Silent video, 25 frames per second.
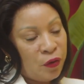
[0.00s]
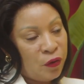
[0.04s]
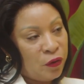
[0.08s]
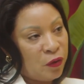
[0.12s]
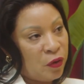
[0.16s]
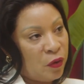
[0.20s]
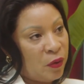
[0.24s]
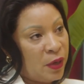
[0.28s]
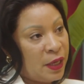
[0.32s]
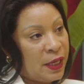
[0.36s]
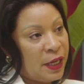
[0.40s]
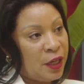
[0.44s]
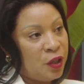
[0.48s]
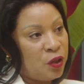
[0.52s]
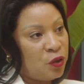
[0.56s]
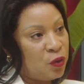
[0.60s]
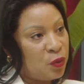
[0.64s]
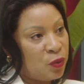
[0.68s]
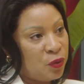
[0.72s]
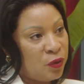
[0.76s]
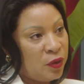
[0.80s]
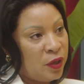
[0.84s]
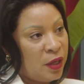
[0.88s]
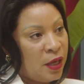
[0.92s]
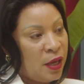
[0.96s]
for what I
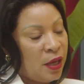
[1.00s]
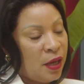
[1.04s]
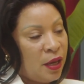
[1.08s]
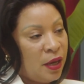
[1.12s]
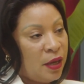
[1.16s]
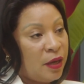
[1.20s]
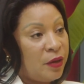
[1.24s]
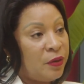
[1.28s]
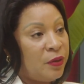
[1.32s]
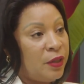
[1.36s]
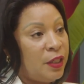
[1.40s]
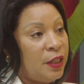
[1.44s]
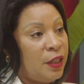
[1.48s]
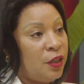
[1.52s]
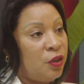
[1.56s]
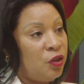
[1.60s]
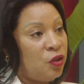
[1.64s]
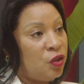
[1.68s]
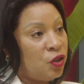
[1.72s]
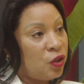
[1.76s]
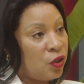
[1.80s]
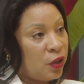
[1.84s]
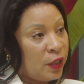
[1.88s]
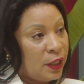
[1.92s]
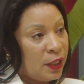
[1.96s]
do. I really
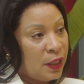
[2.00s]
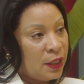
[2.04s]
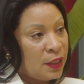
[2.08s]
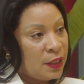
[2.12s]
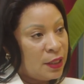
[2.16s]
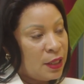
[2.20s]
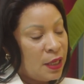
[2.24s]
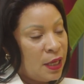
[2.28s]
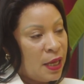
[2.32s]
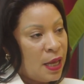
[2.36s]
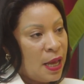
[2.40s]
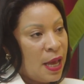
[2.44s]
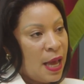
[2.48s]
enjoy it.